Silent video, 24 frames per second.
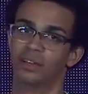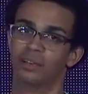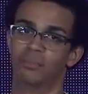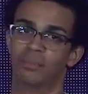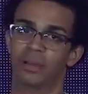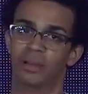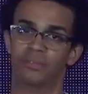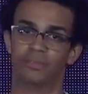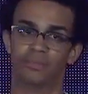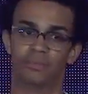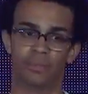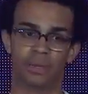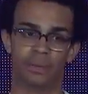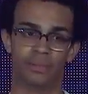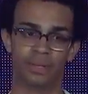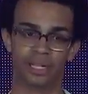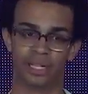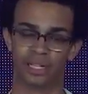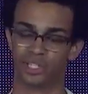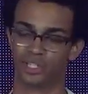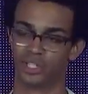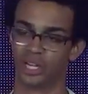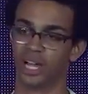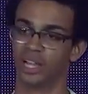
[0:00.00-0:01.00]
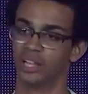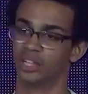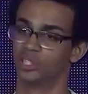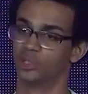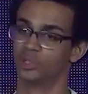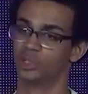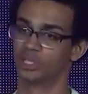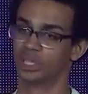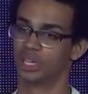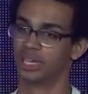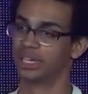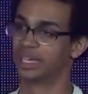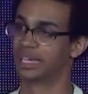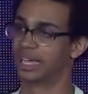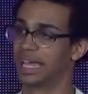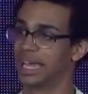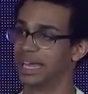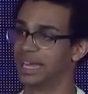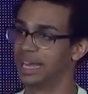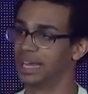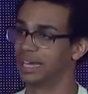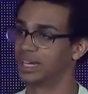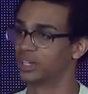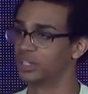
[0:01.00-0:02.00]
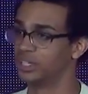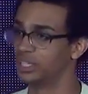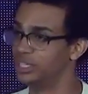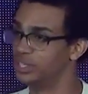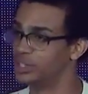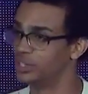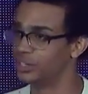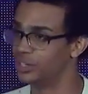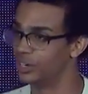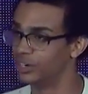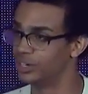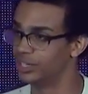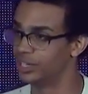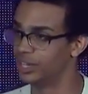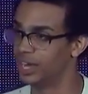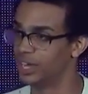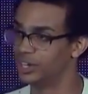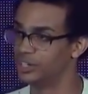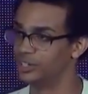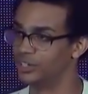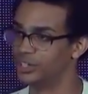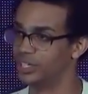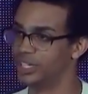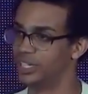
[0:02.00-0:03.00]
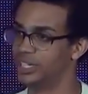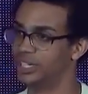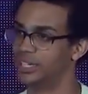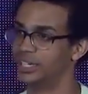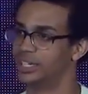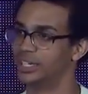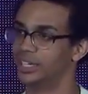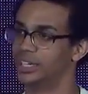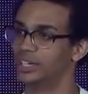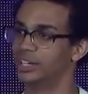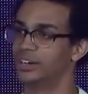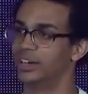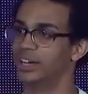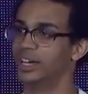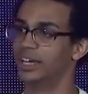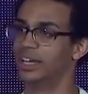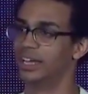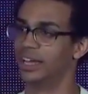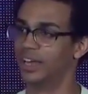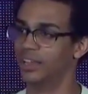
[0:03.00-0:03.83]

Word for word: my, my biggest challenge was like, can I clean your dirty laundry, right?